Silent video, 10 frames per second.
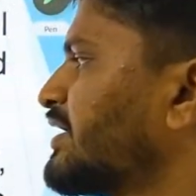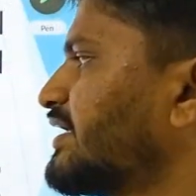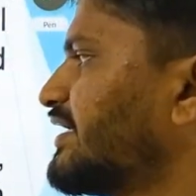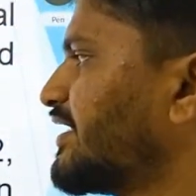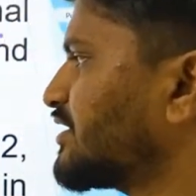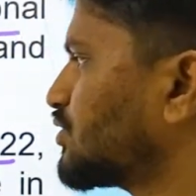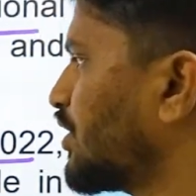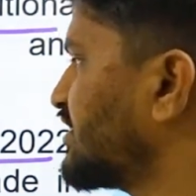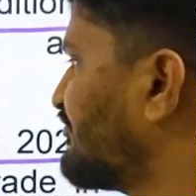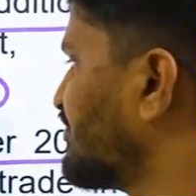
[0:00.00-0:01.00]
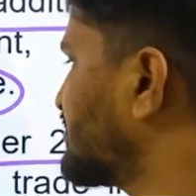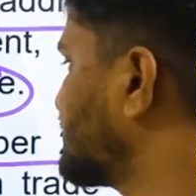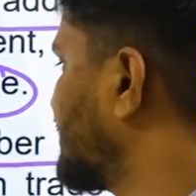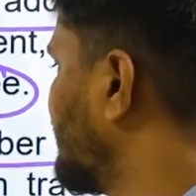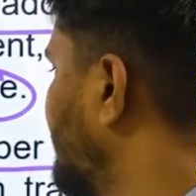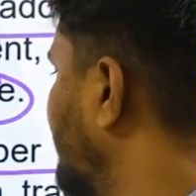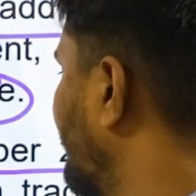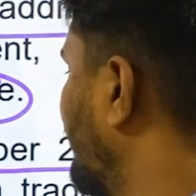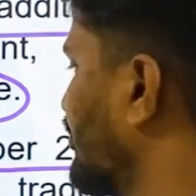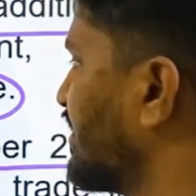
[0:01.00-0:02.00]
India saw its first settlement of
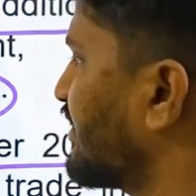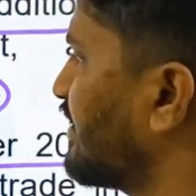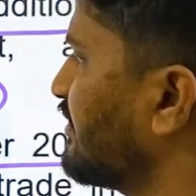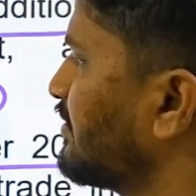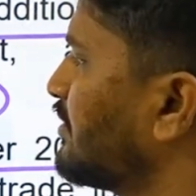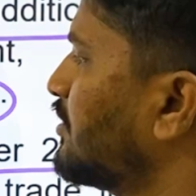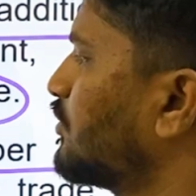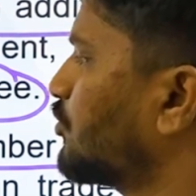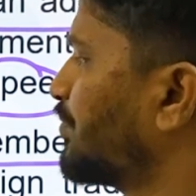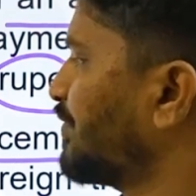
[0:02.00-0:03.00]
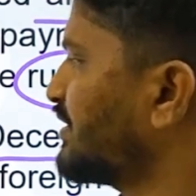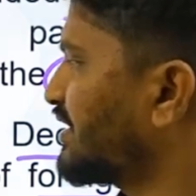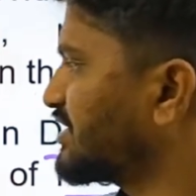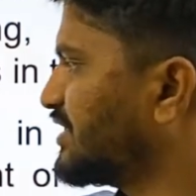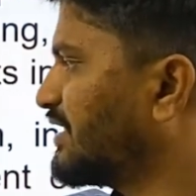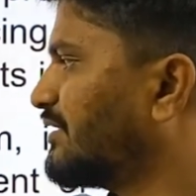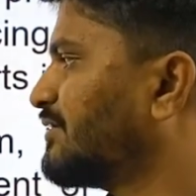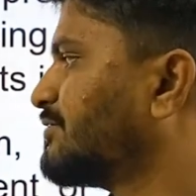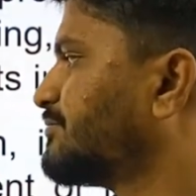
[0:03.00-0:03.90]
foreign trade in rupee with Russia.